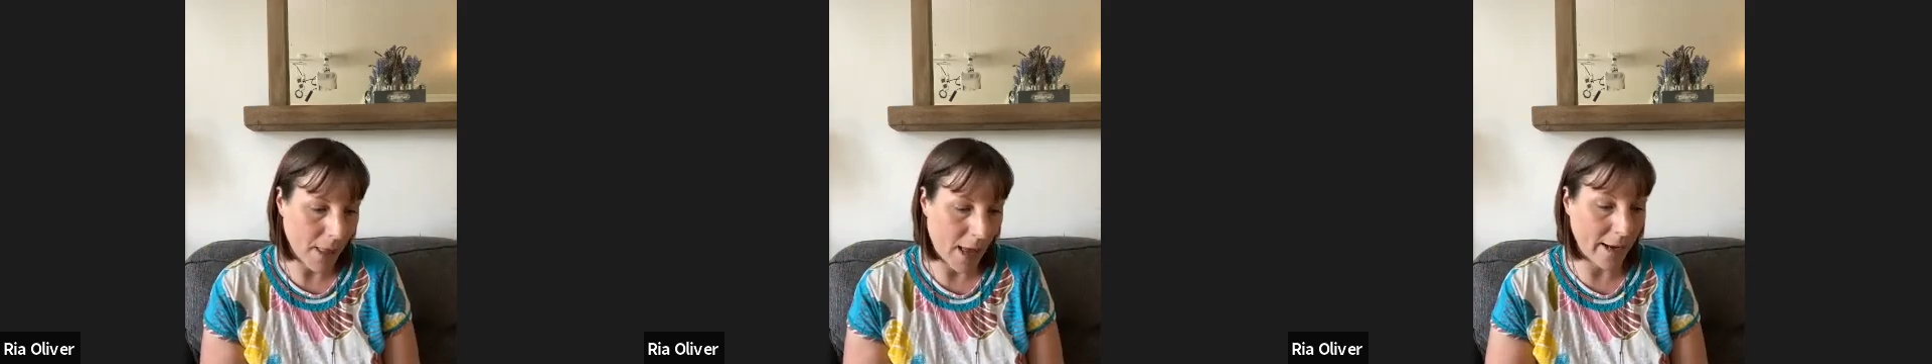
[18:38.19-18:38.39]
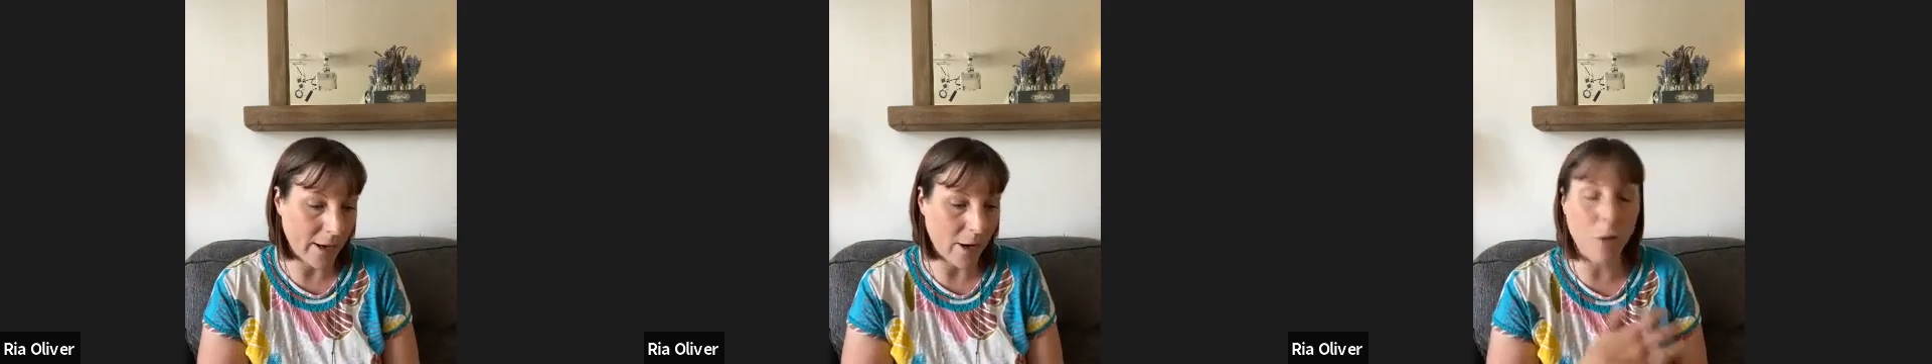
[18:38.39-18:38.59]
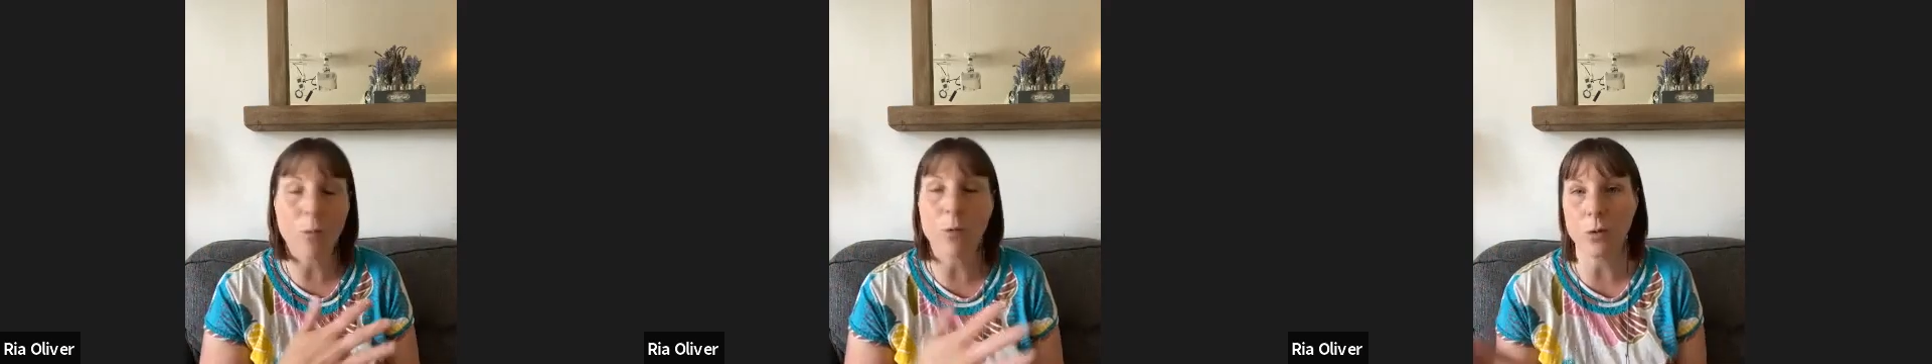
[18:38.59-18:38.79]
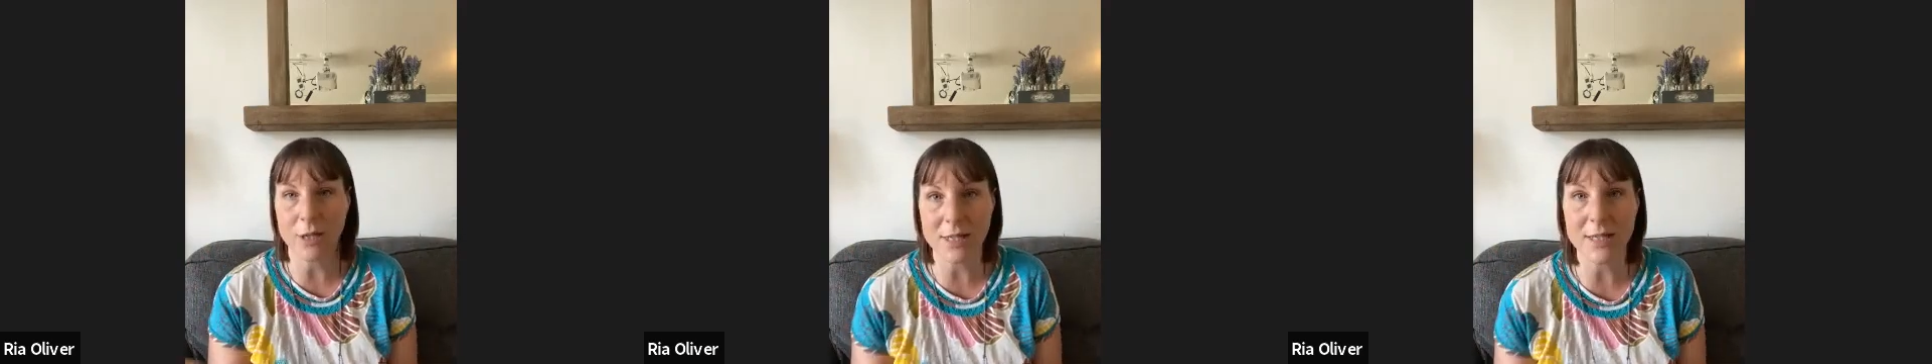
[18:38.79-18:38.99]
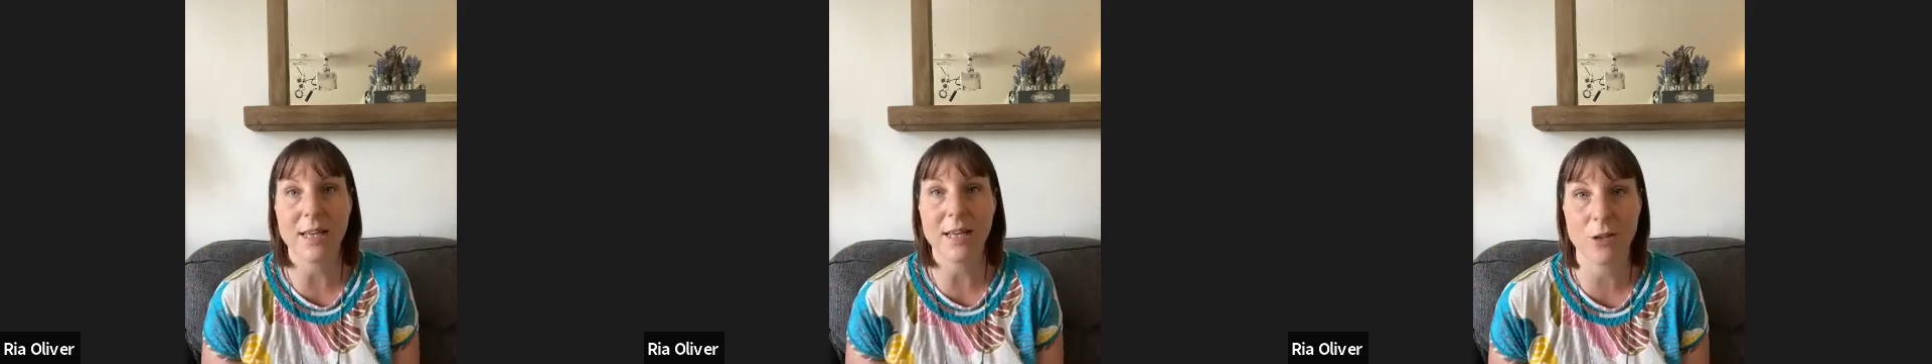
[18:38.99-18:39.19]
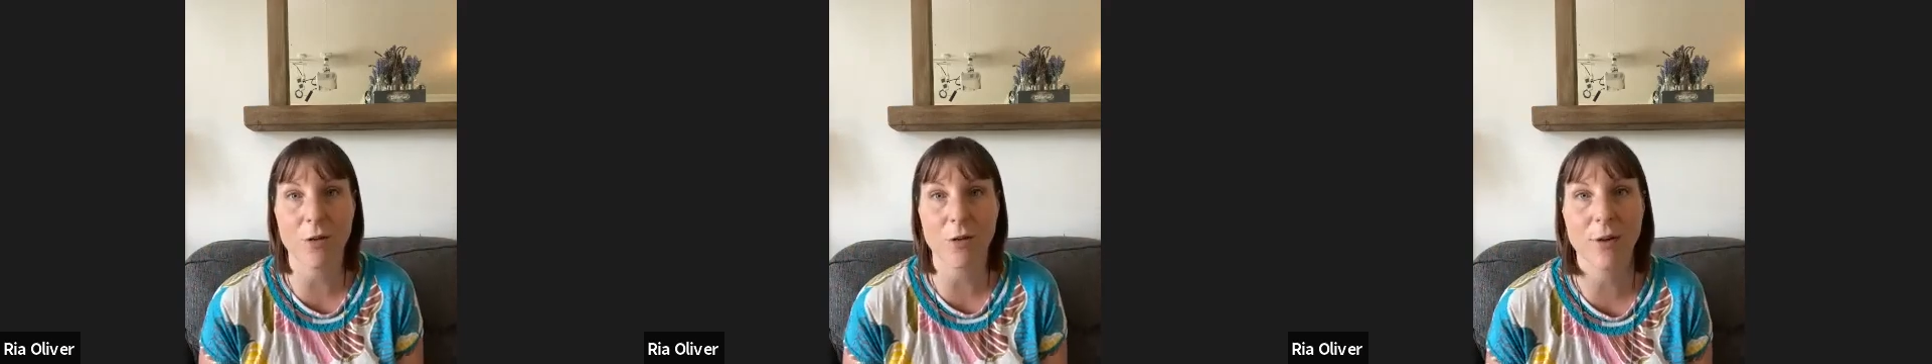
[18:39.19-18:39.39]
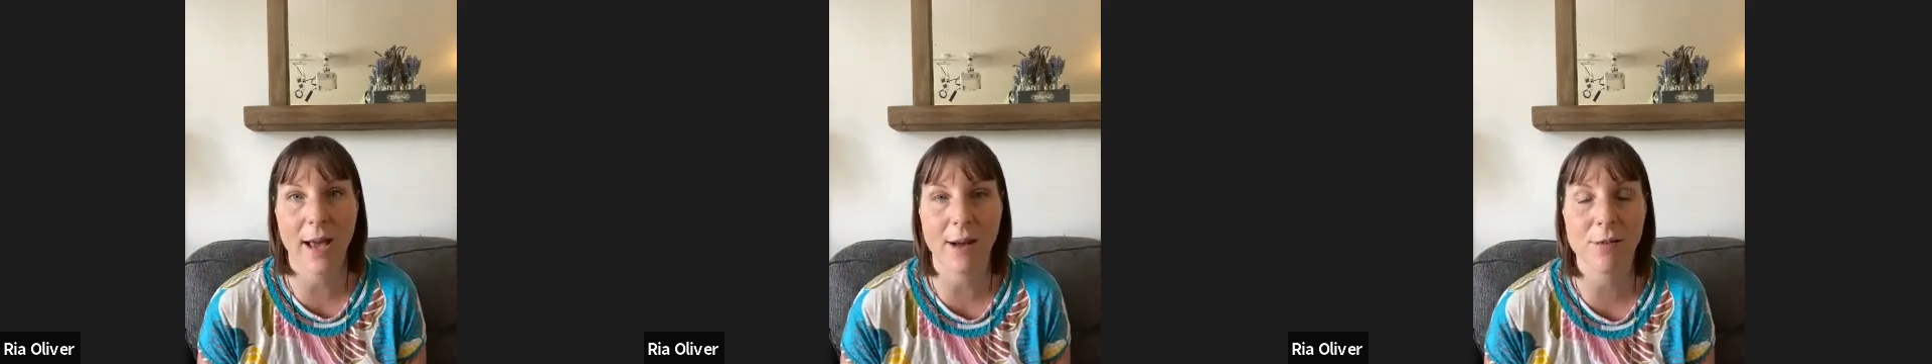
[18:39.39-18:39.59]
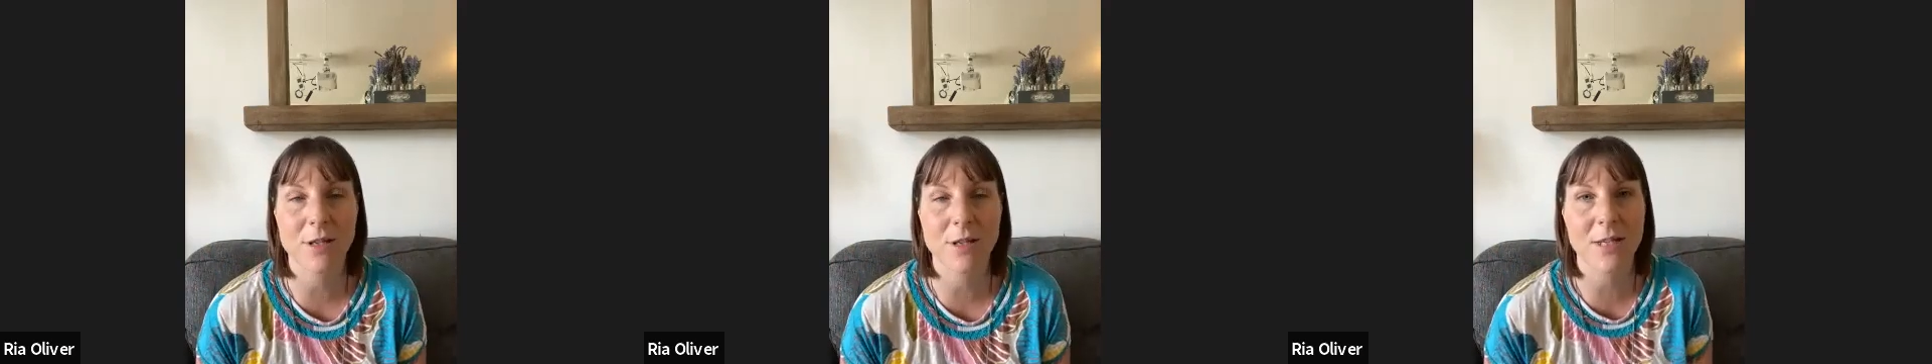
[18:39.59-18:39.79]
and I will continue
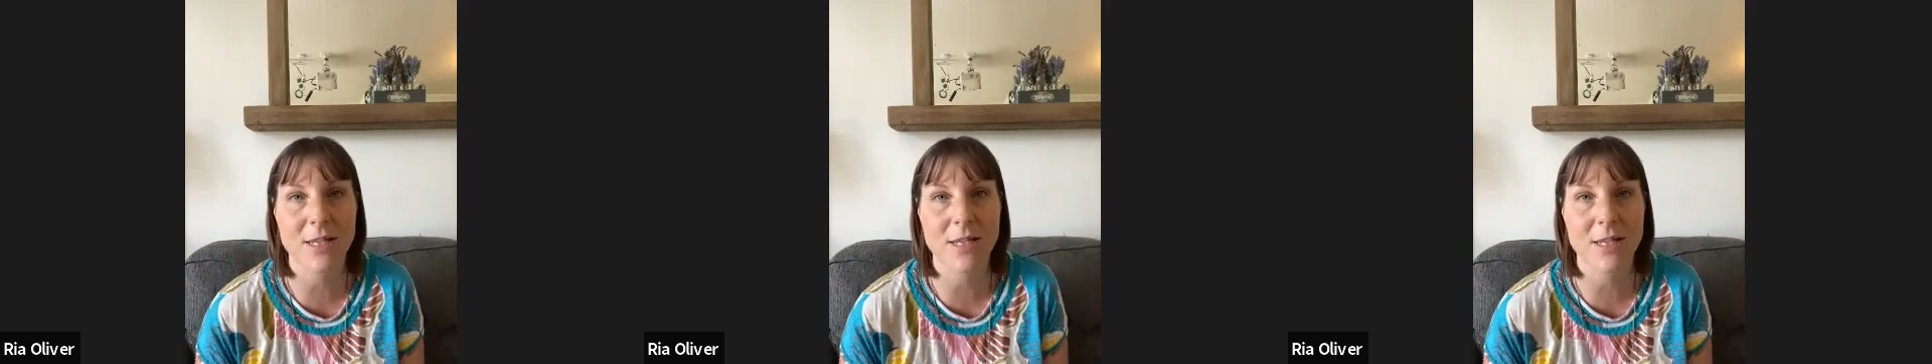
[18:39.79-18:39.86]
now to